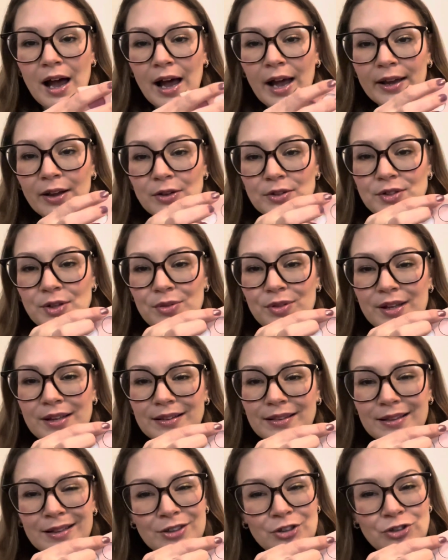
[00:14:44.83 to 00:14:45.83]
I also
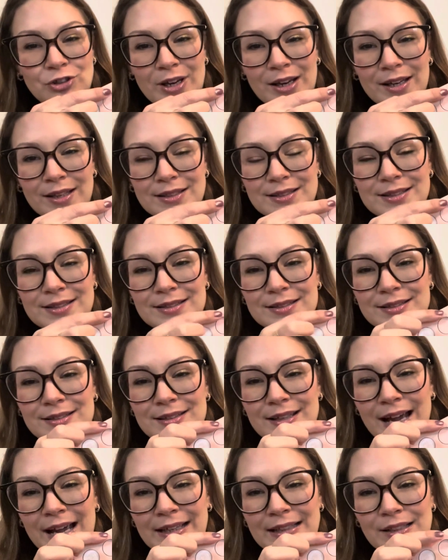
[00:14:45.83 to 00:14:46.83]
think this shade's
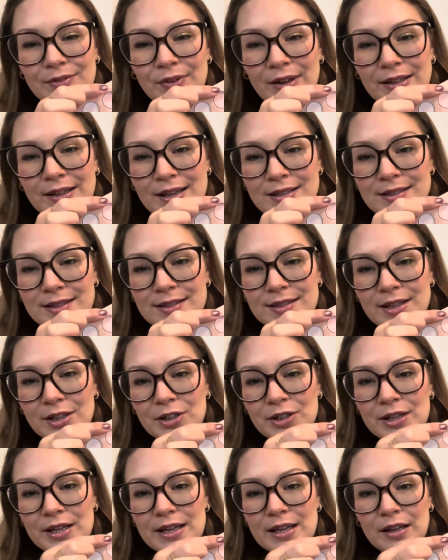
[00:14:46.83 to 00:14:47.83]
kind of
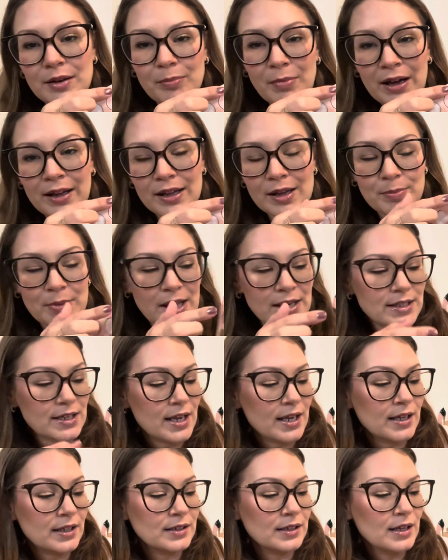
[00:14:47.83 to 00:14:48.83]
unnecessary, in my
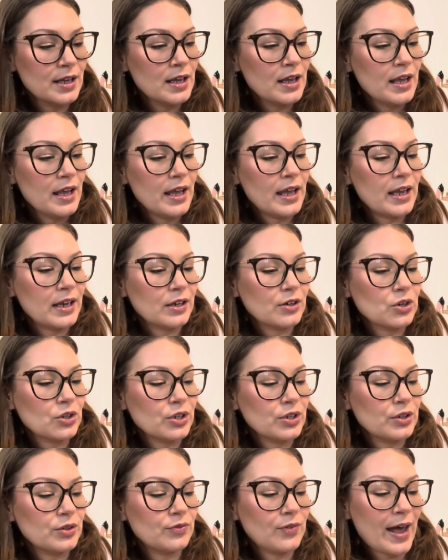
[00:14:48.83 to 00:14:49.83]
opinion. It could
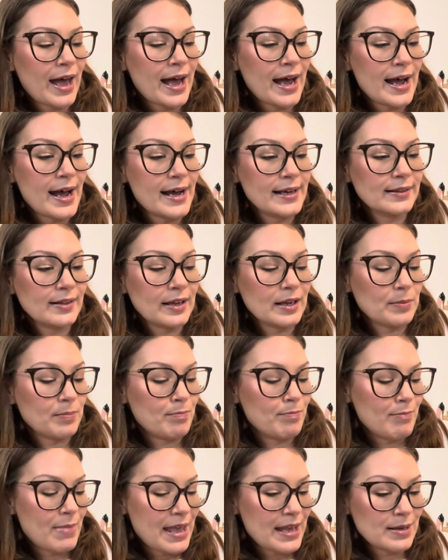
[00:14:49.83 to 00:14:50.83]
have had like
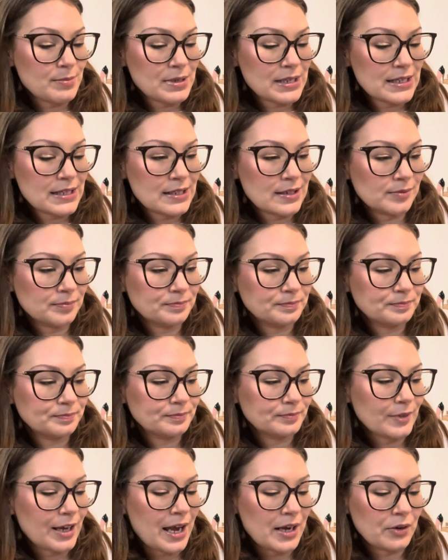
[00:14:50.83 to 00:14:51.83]
maybe,
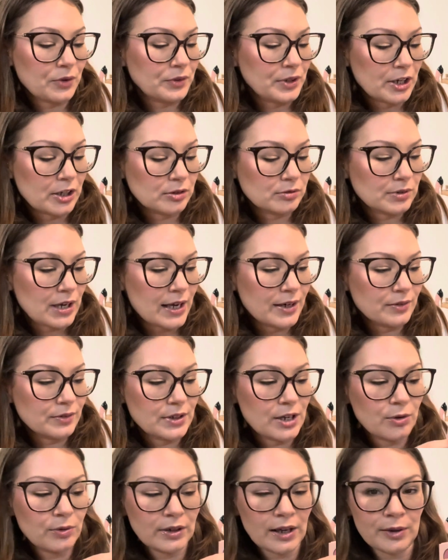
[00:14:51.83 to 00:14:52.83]
I don't know. I don't
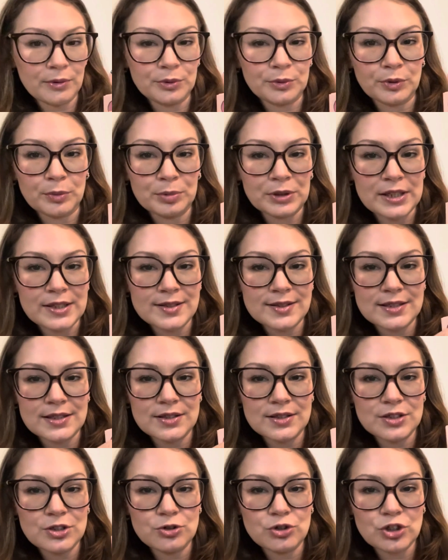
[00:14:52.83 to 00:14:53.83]
know what I would replace these
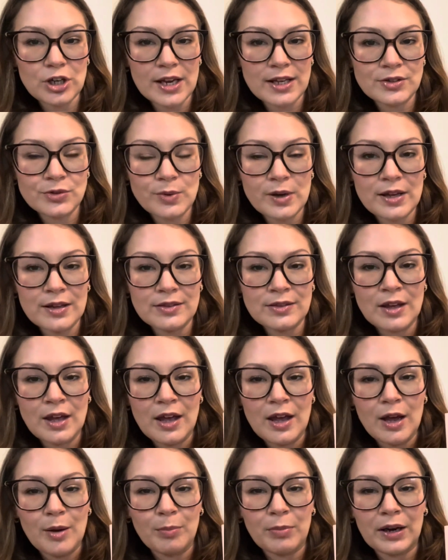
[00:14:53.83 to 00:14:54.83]
two shades with,
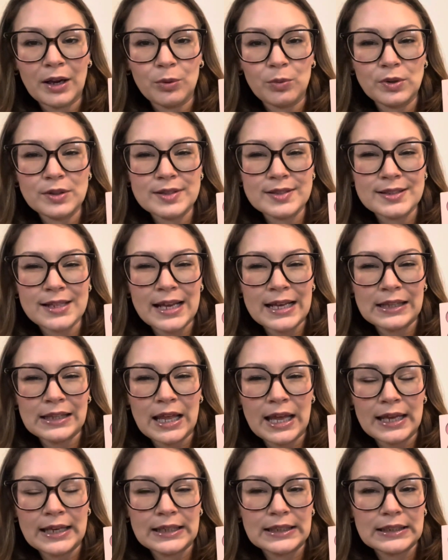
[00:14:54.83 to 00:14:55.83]
but I would say
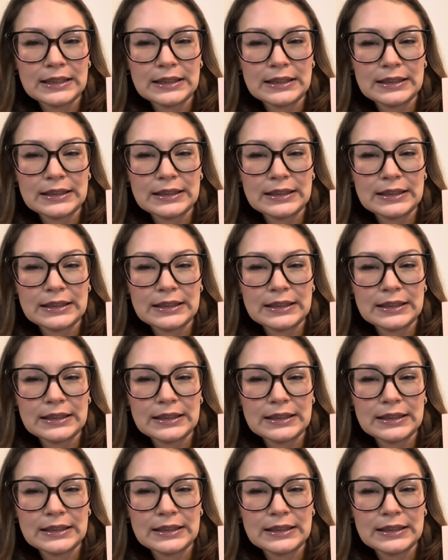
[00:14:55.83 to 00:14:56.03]
like